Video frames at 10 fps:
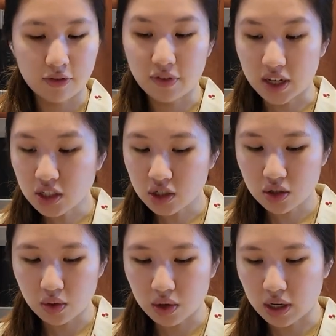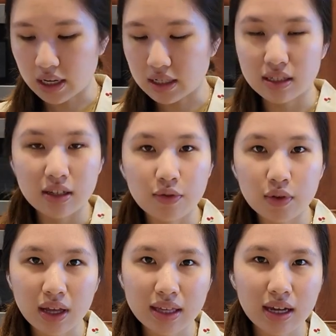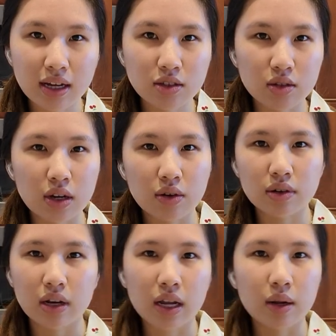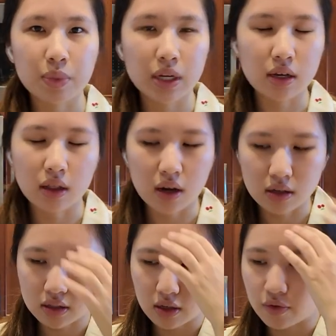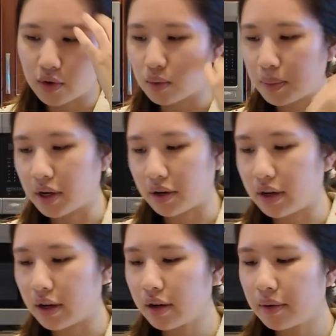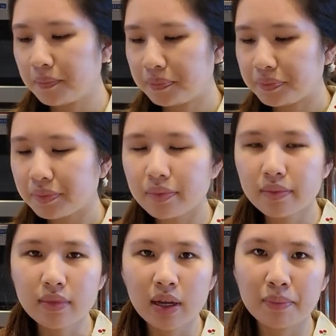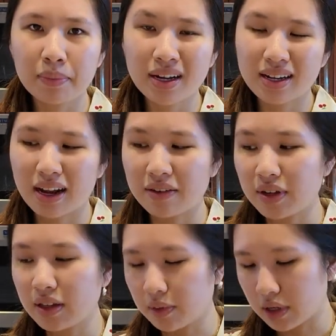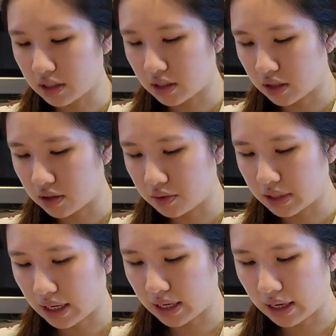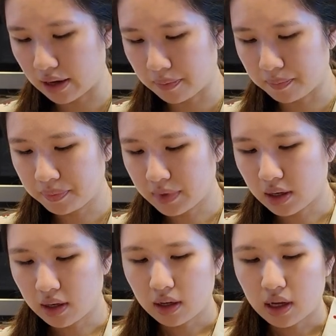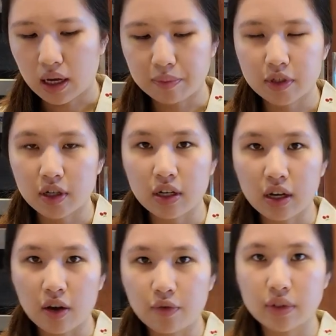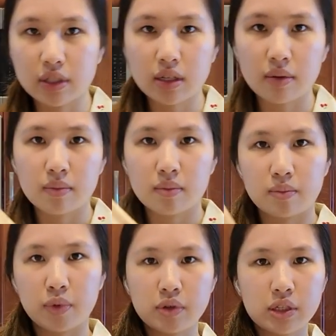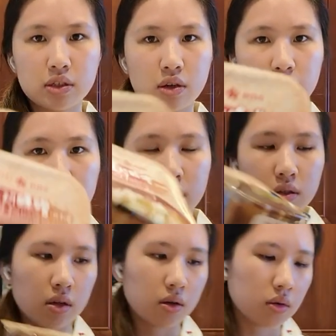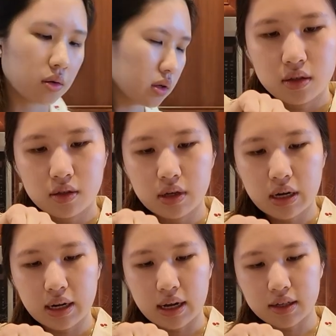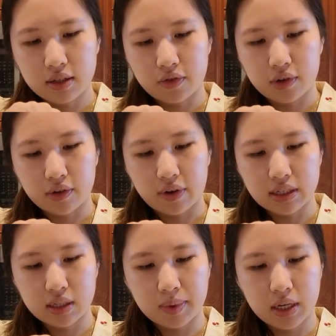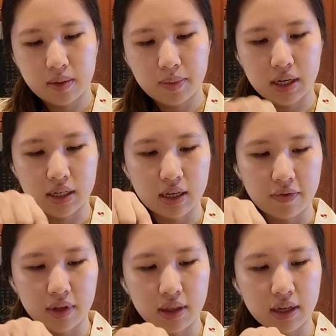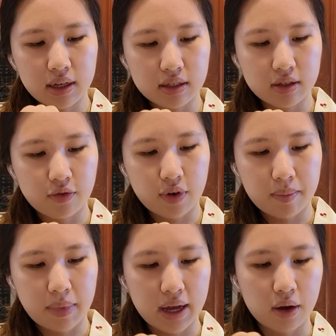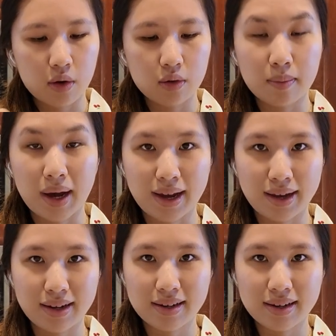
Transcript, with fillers: fish or any seafood like that, so I don't end up eating a lot of seafood, period. But I really want to start doing that again. I'm starting off with some bonito miso. Do not ask for a recipe because everything is from my own mind.